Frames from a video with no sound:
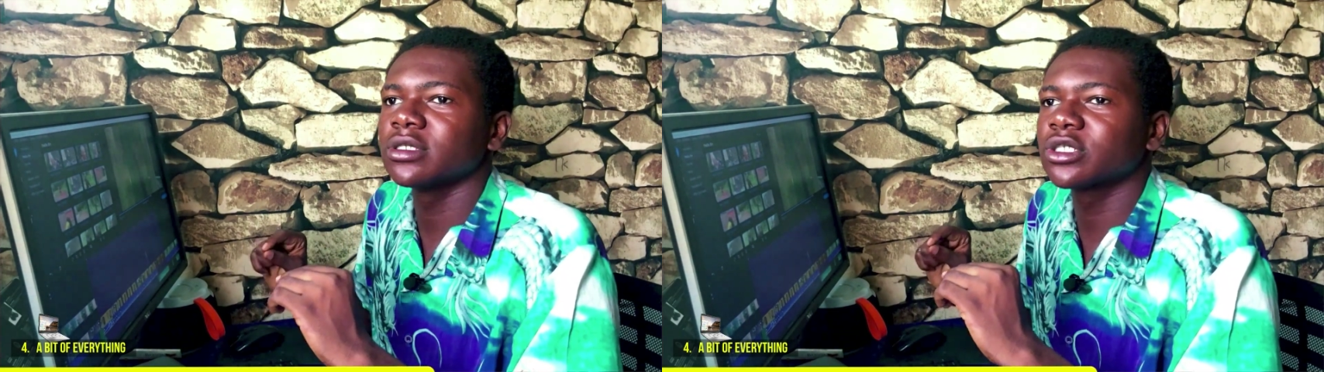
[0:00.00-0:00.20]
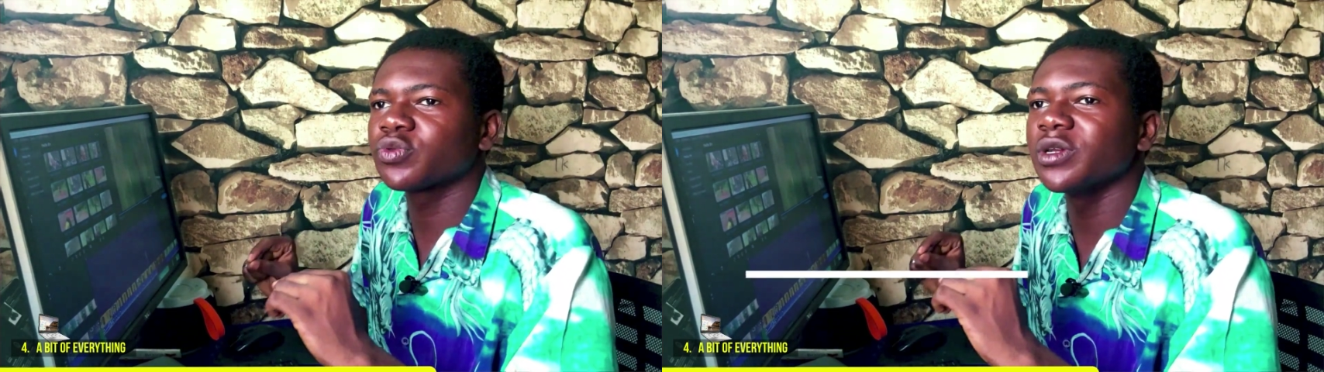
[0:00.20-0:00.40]

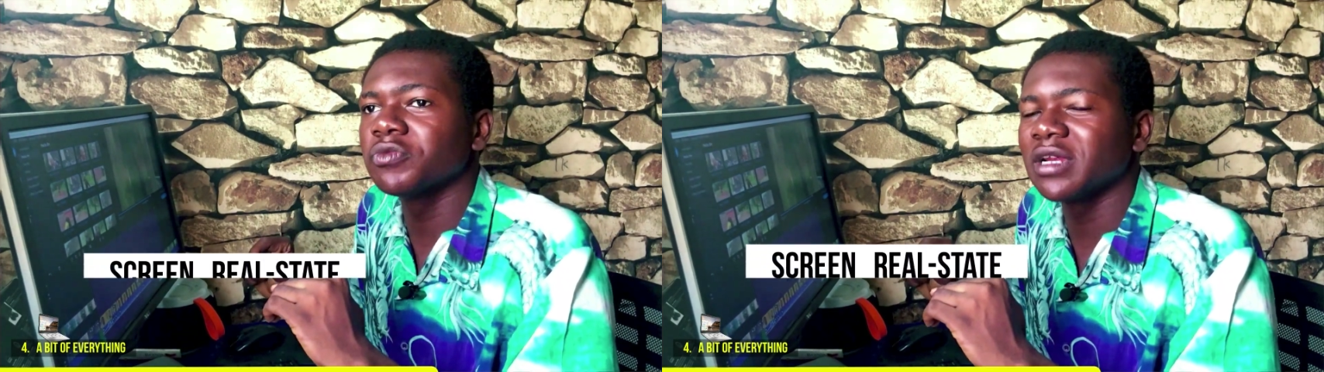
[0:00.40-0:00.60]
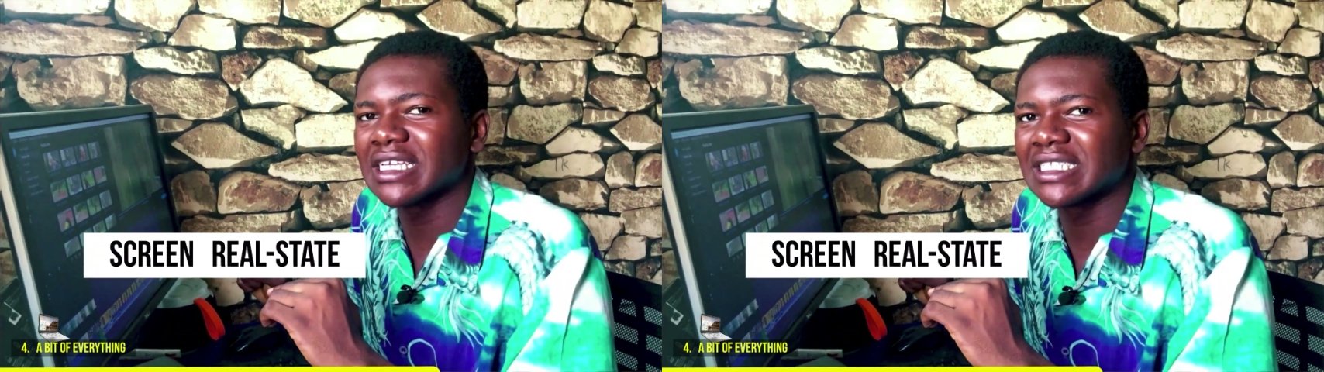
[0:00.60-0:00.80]

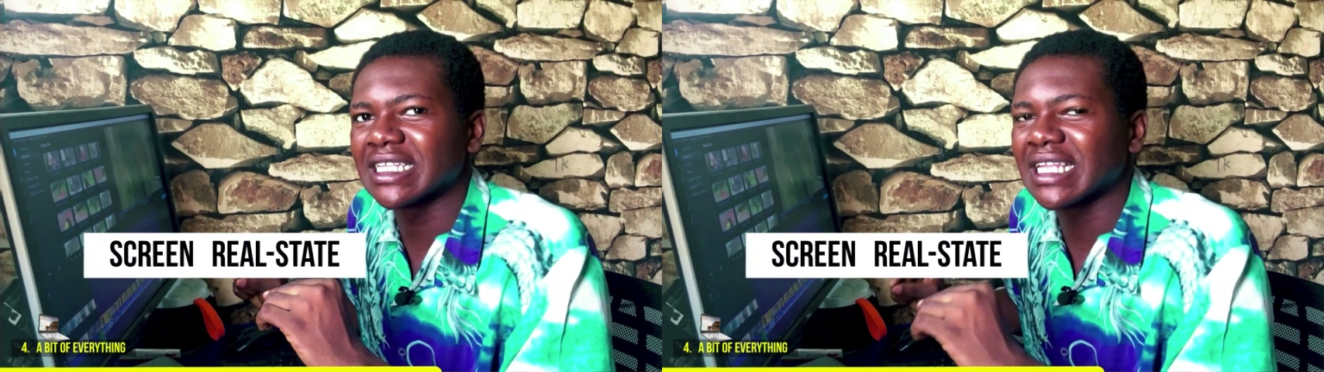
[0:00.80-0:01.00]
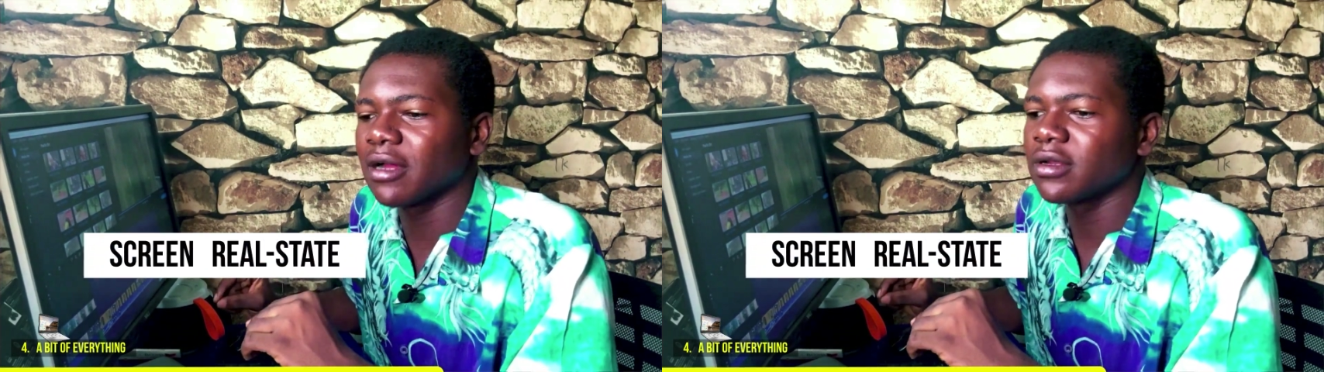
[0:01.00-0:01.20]
screen real
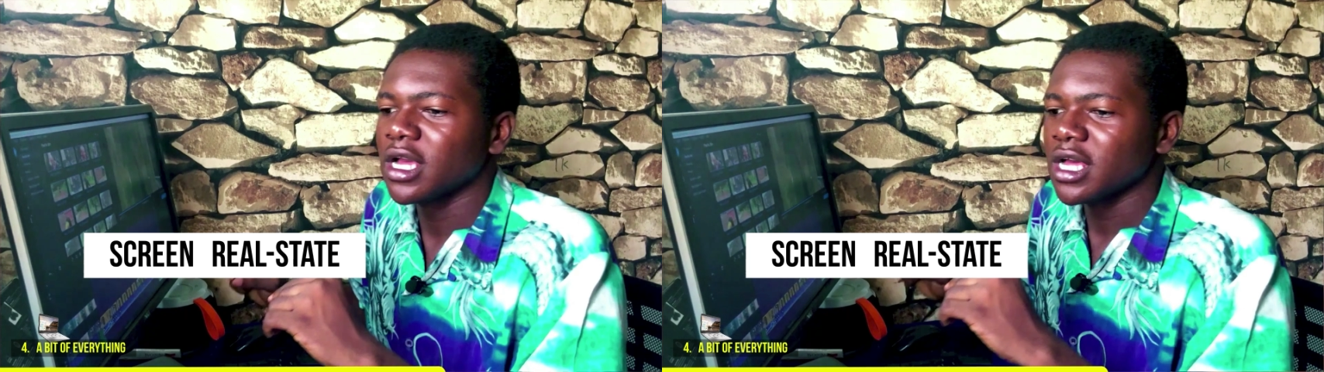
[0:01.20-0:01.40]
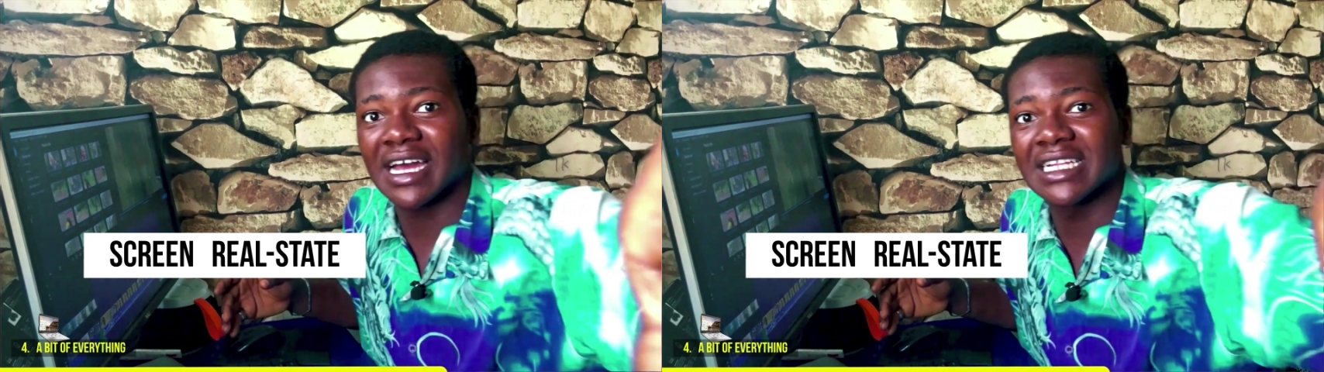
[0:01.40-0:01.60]
estate. Now,
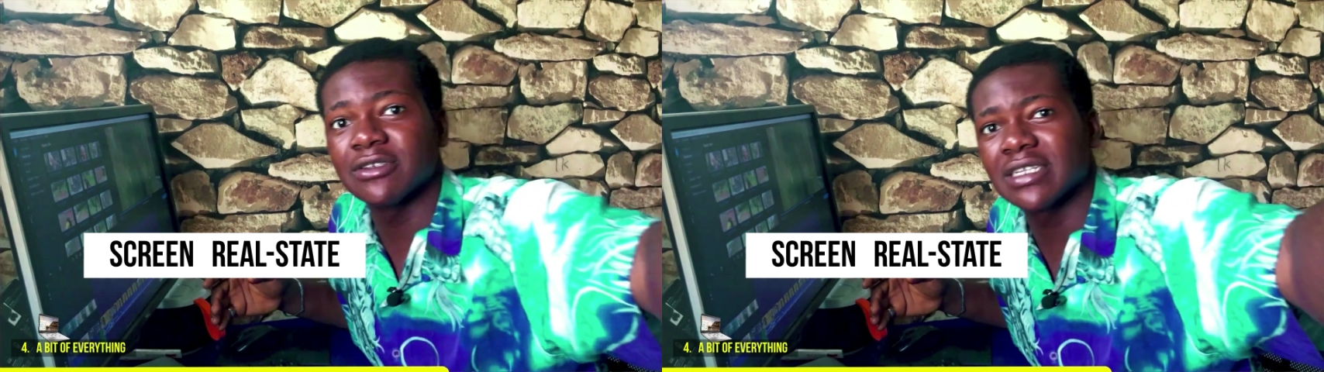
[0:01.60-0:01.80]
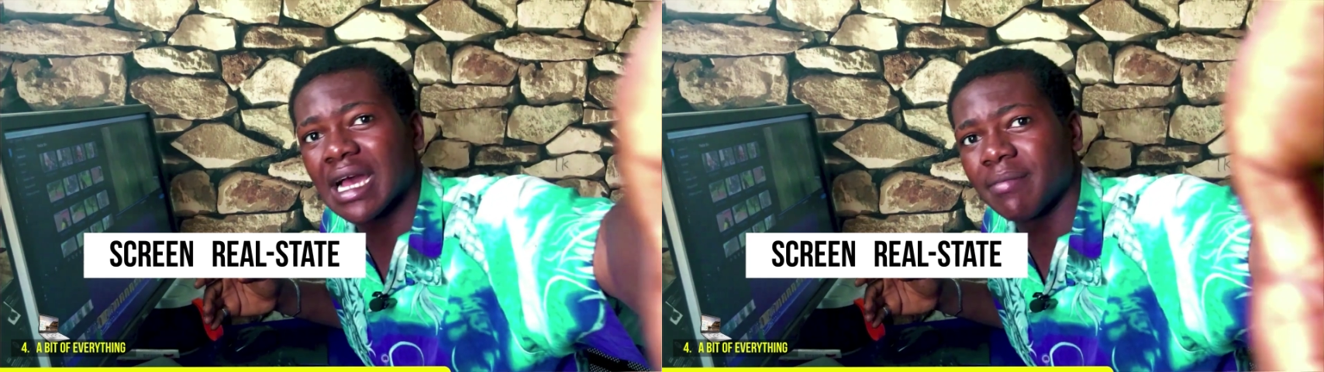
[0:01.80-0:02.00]
if I can
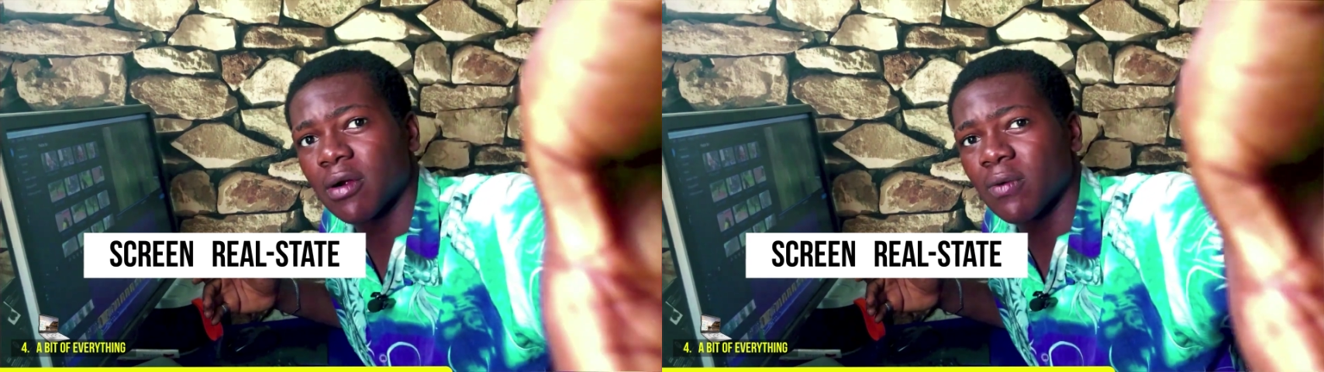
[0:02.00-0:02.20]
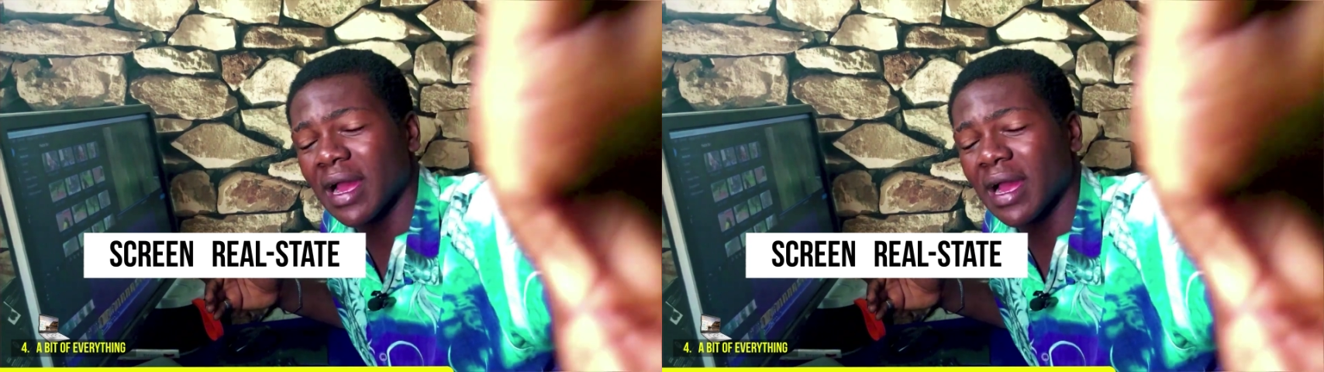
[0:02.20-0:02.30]
tilt the camera